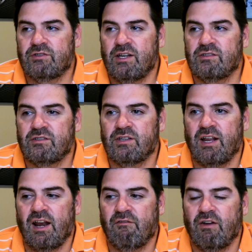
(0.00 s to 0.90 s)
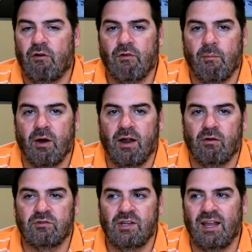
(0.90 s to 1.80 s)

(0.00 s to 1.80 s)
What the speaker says: seasons in the NFL for the Browns.